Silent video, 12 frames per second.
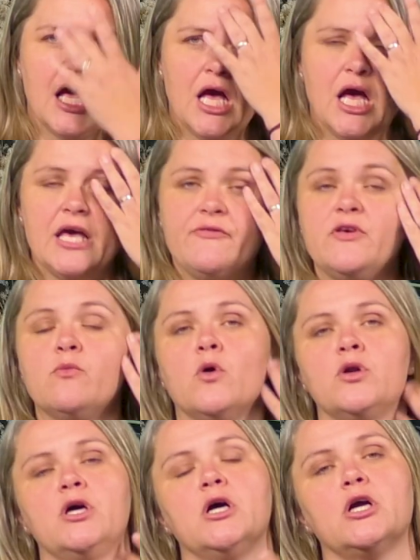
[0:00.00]
If you
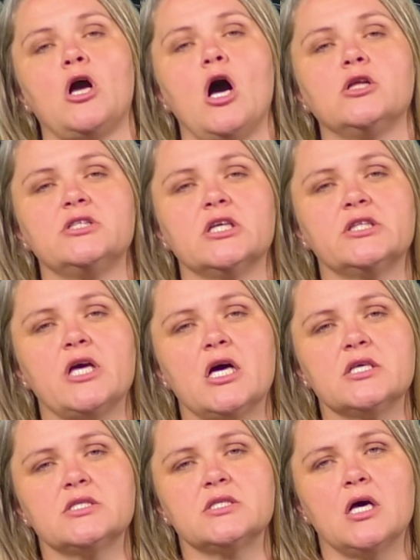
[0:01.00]
want to contact
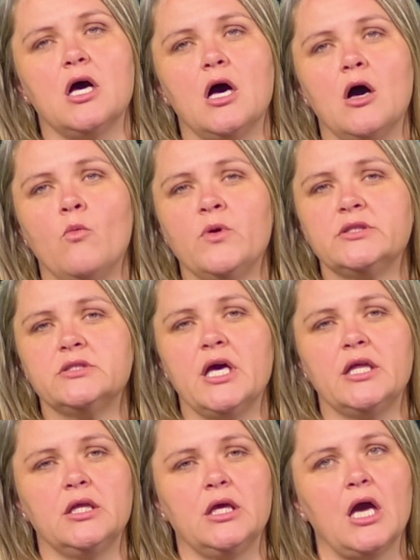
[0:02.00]
us with any